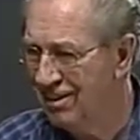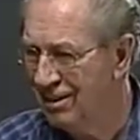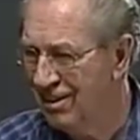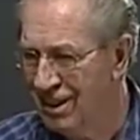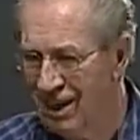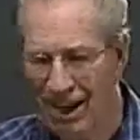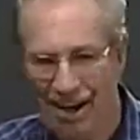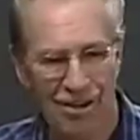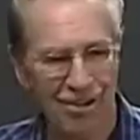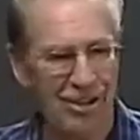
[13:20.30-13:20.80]

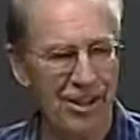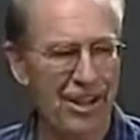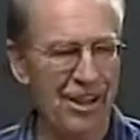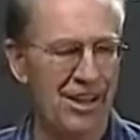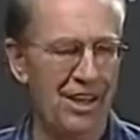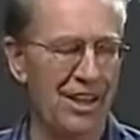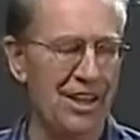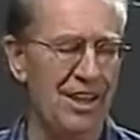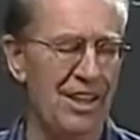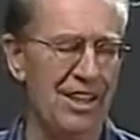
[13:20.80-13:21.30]
How
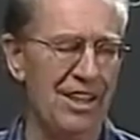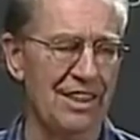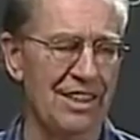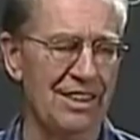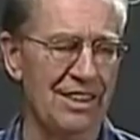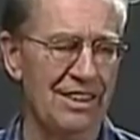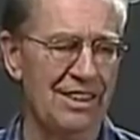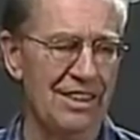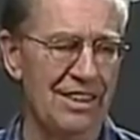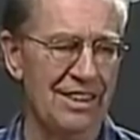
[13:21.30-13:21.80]
can He
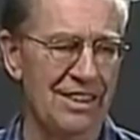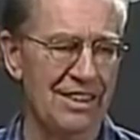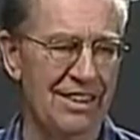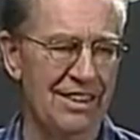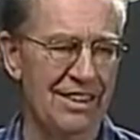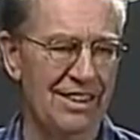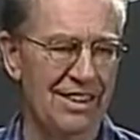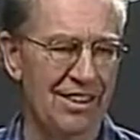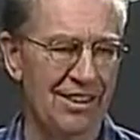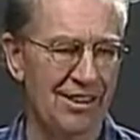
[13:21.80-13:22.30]
not?
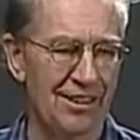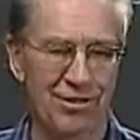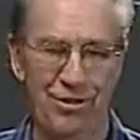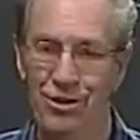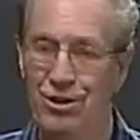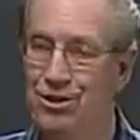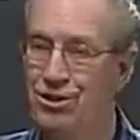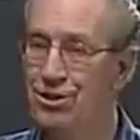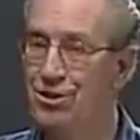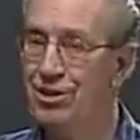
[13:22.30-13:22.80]

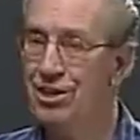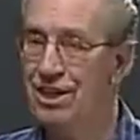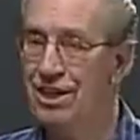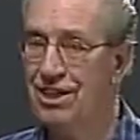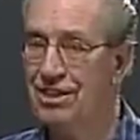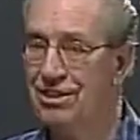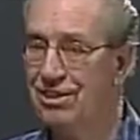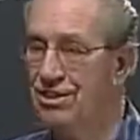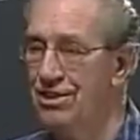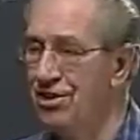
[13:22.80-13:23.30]
For
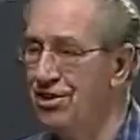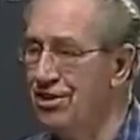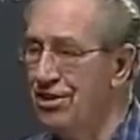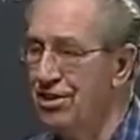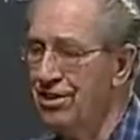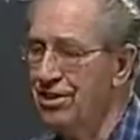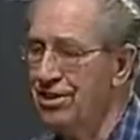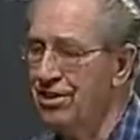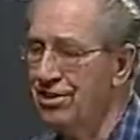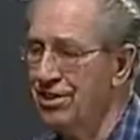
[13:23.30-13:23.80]
2,000
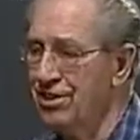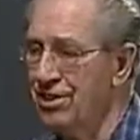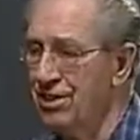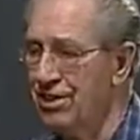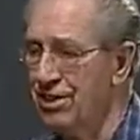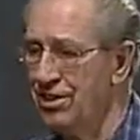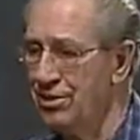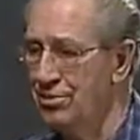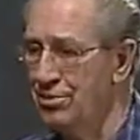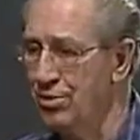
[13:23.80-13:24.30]
years
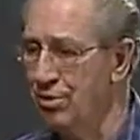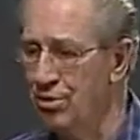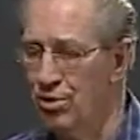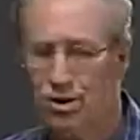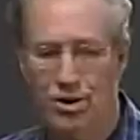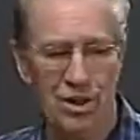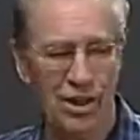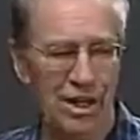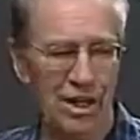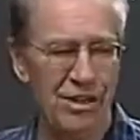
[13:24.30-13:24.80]
He's
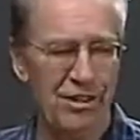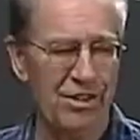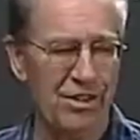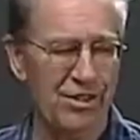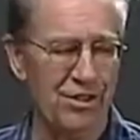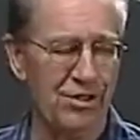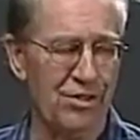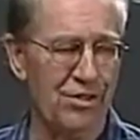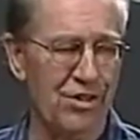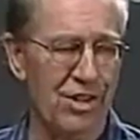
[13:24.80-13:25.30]
poured out
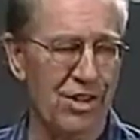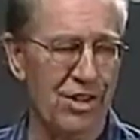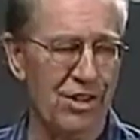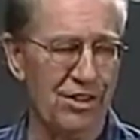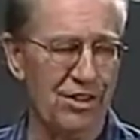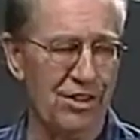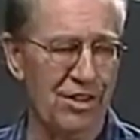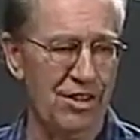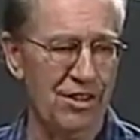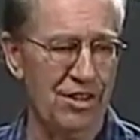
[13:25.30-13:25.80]
His
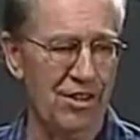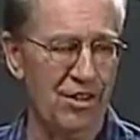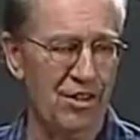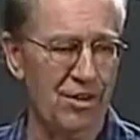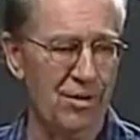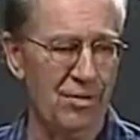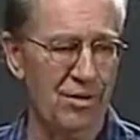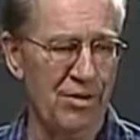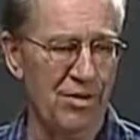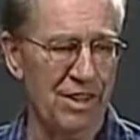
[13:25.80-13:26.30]
grace on the
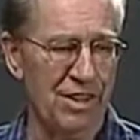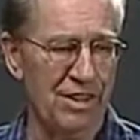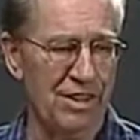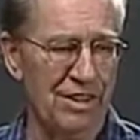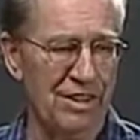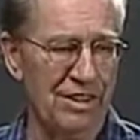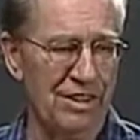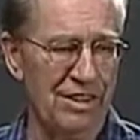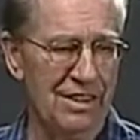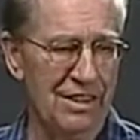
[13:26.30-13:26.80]
human
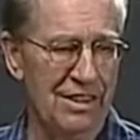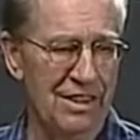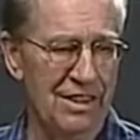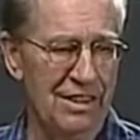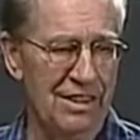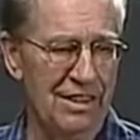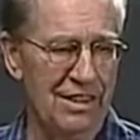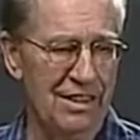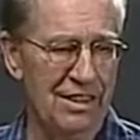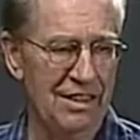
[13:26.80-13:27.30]
race.
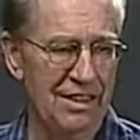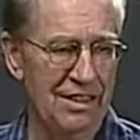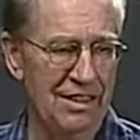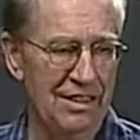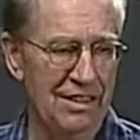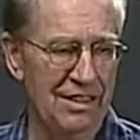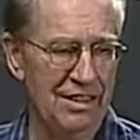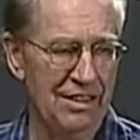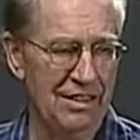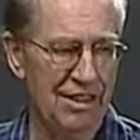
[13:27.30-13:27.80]

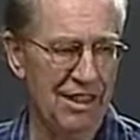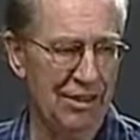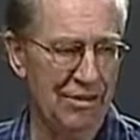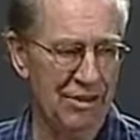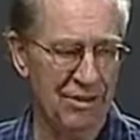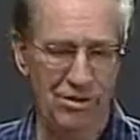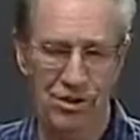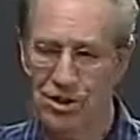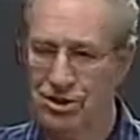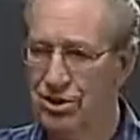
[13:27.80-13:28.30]
Now
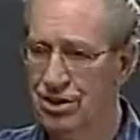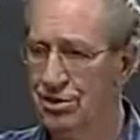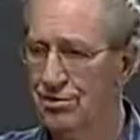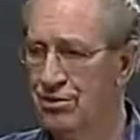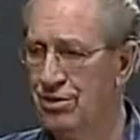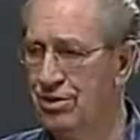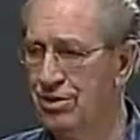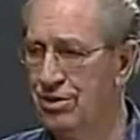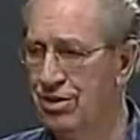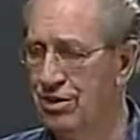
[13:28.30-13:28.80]
we've just come
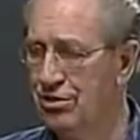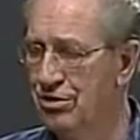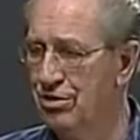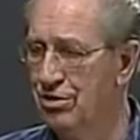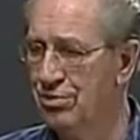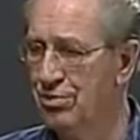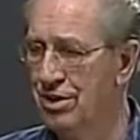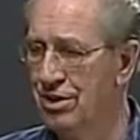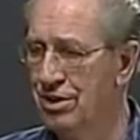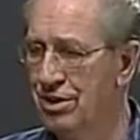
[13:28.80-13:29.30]
through a
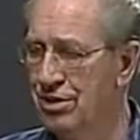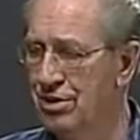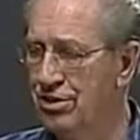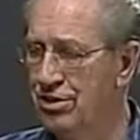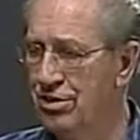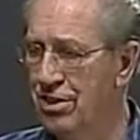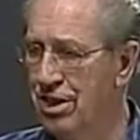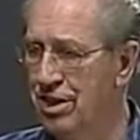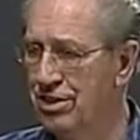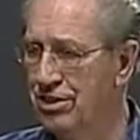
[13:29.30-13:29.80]
tremendous
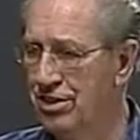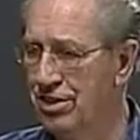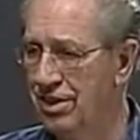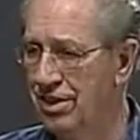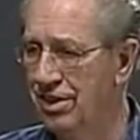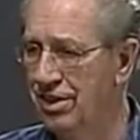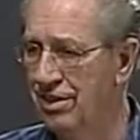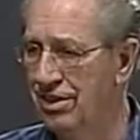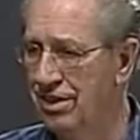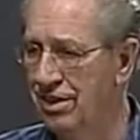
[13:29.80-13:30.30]

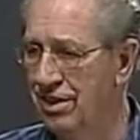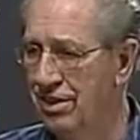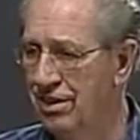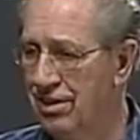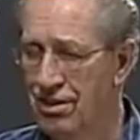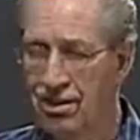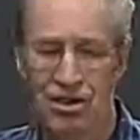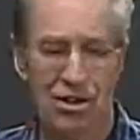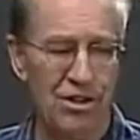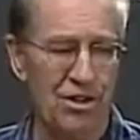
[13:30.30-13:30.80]
tragedy, and
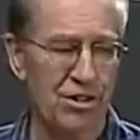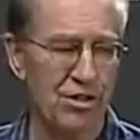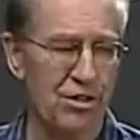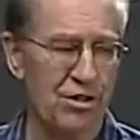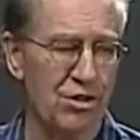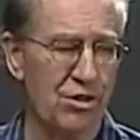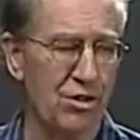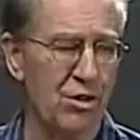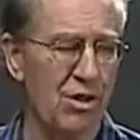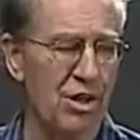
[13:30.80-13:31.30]
our hearts
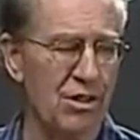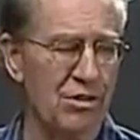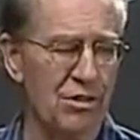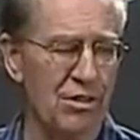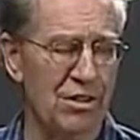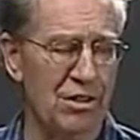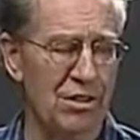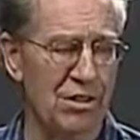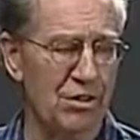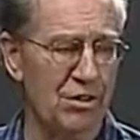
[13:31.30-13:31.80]
go out
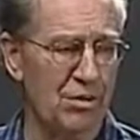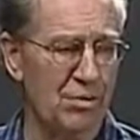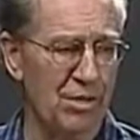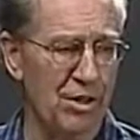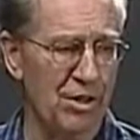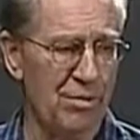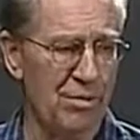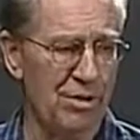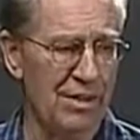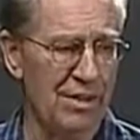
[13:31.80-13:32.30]
to those
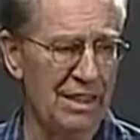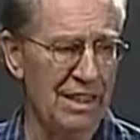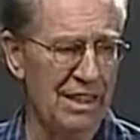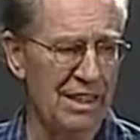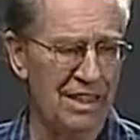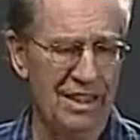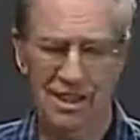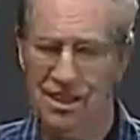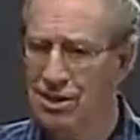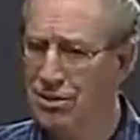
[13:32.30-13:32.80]
people.
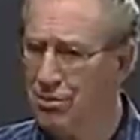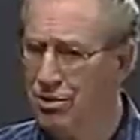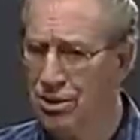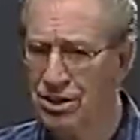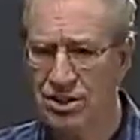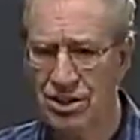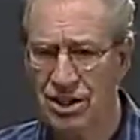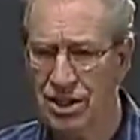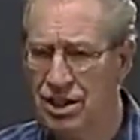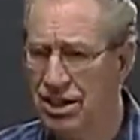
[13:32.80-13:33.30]
That
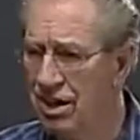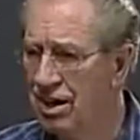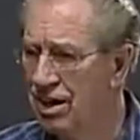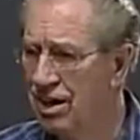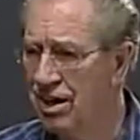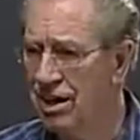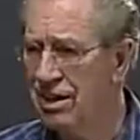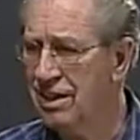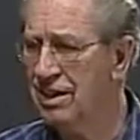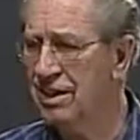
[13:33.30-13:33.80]
wasn't
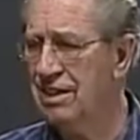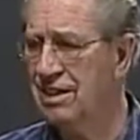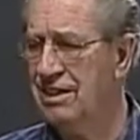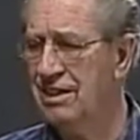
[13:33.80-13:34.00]
God.